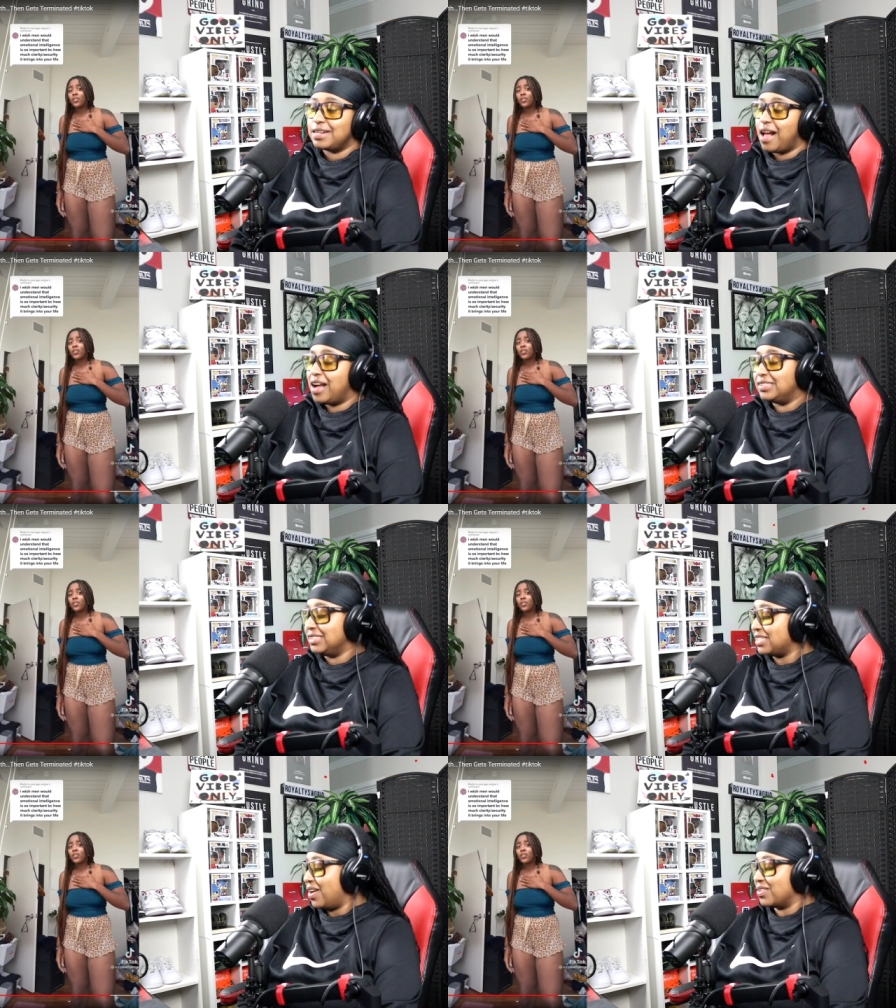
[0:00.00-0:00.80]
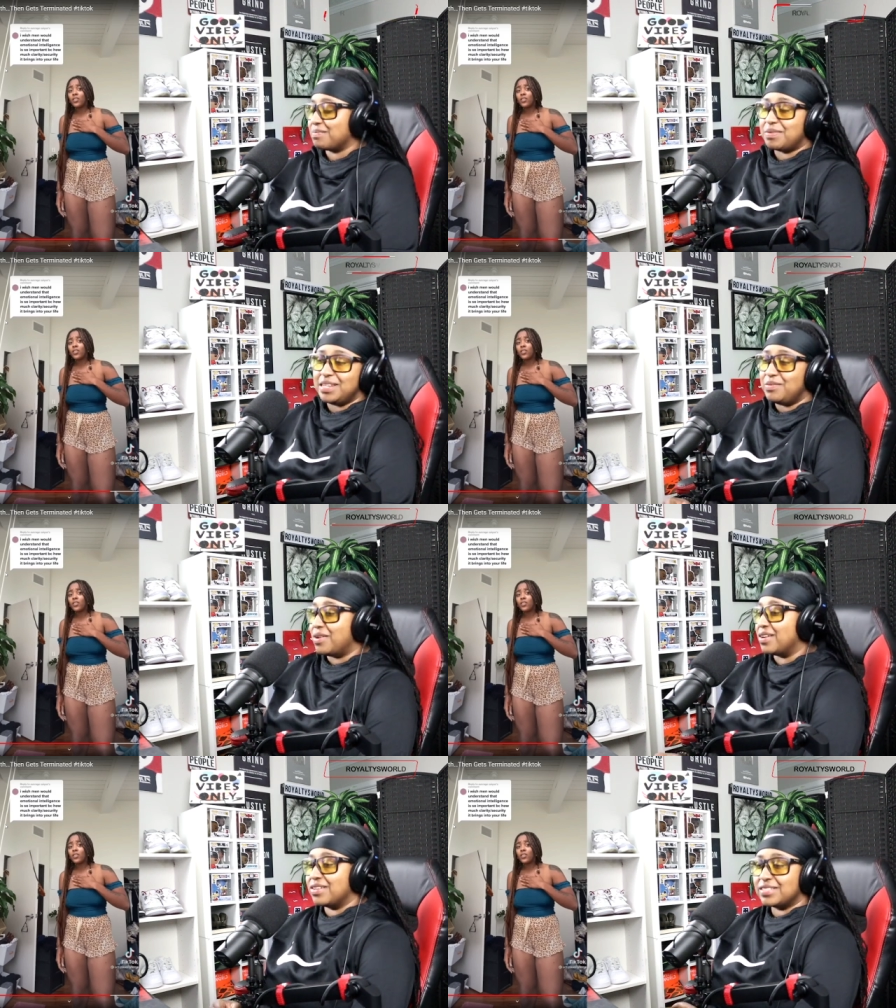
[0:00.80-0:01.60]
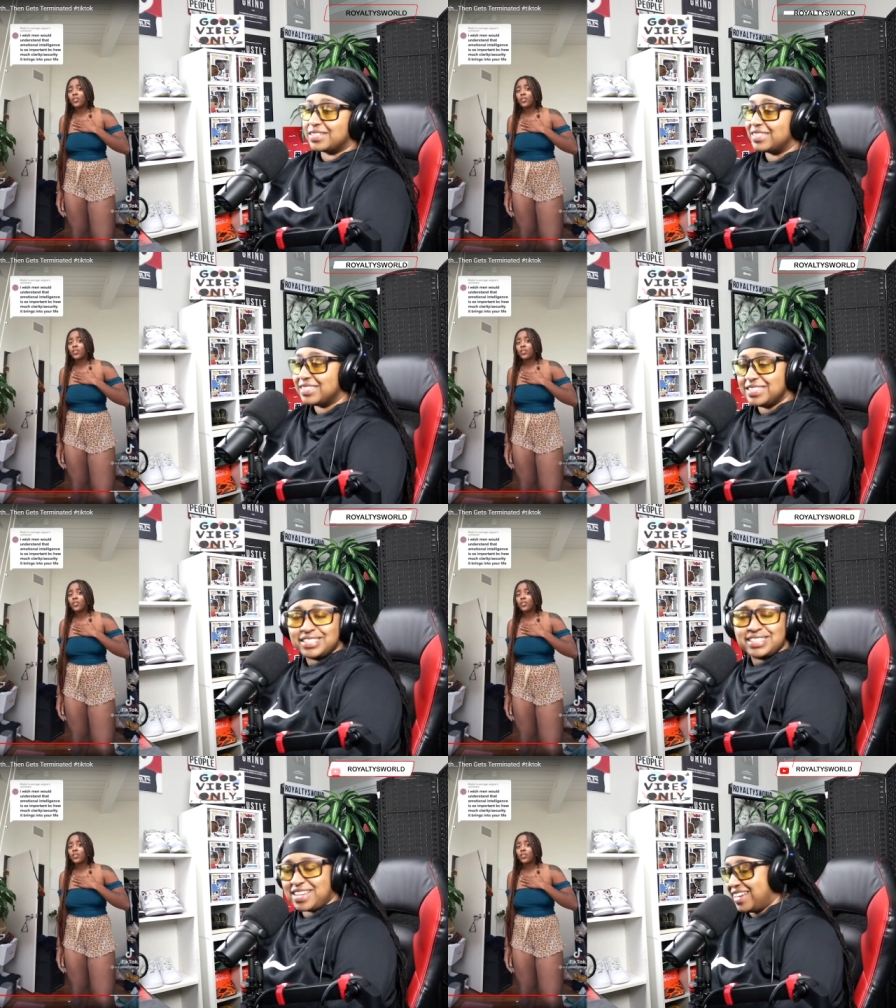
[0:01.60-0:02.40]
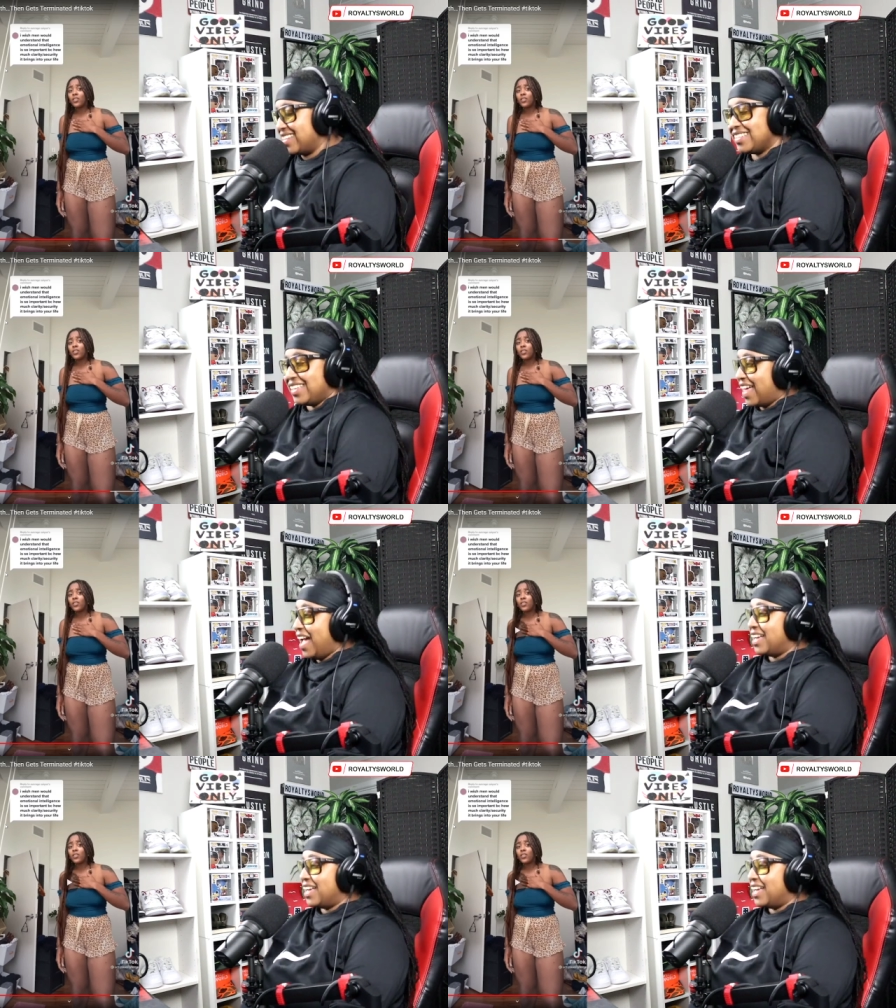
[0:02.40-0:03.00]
it's all the B words, and she just talking a lot.